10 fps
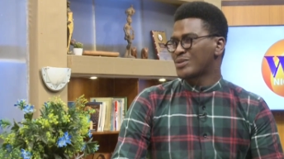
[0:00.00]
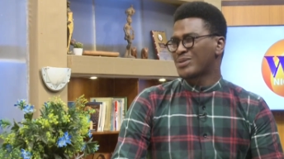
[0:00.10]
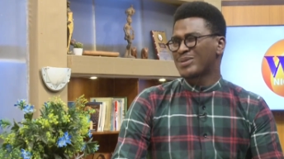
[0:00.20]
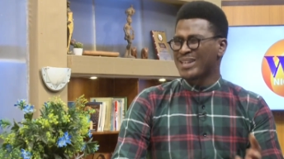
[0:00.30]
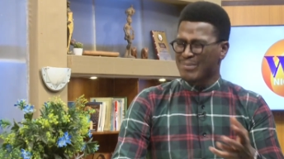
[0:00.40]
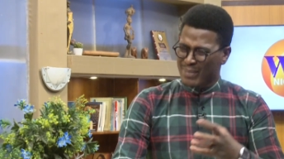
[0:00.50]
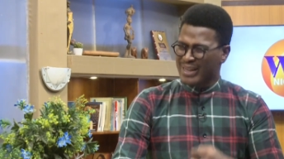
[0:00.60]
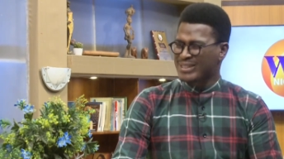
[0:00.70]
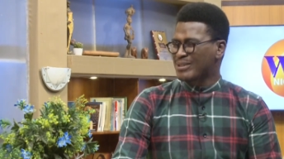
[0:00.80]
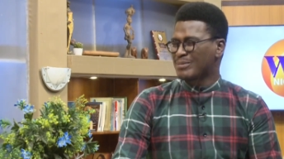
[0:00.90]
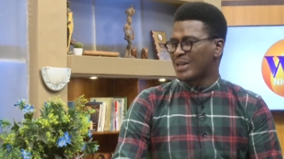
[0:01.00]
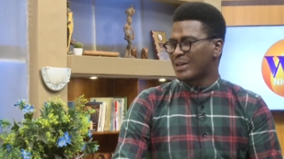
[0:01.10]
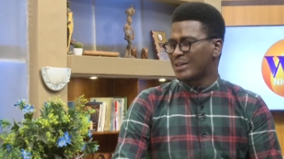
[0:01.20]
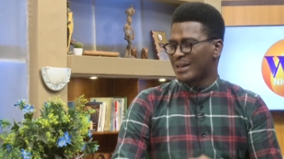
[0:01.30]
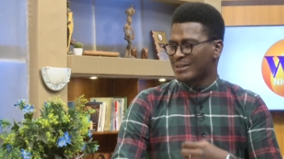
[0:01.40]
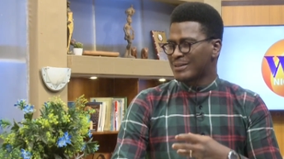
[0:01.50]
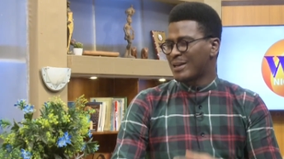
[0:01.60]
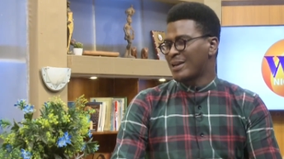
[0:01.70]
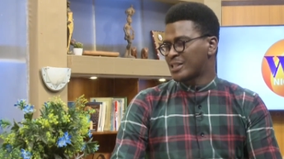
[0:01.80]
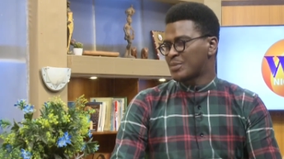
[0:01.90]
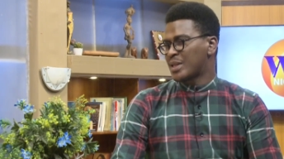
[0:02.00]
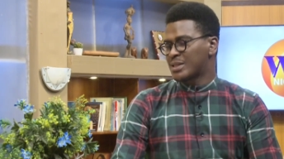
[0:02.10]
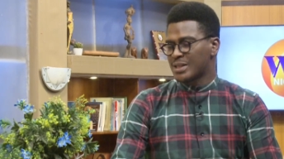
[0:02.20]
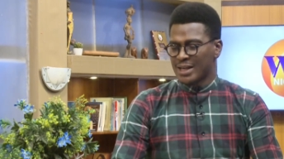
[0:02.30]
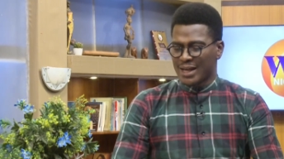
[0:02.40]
So they might dumb down that yeah. expense.